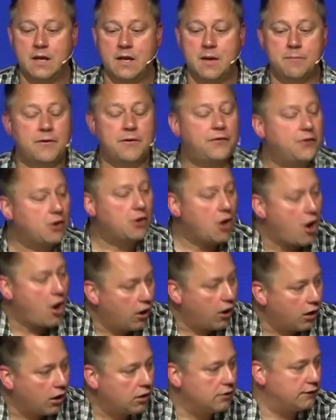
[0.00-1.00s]
but their
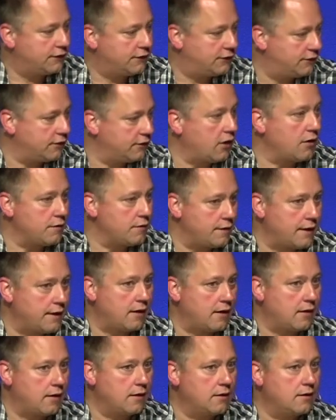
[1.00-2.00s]
hearts are
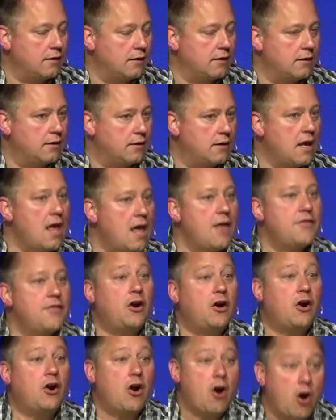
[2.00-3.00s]
there.
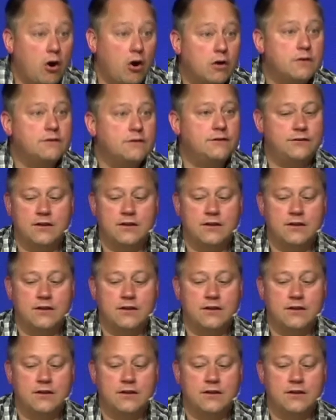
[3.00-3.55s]
Their hearts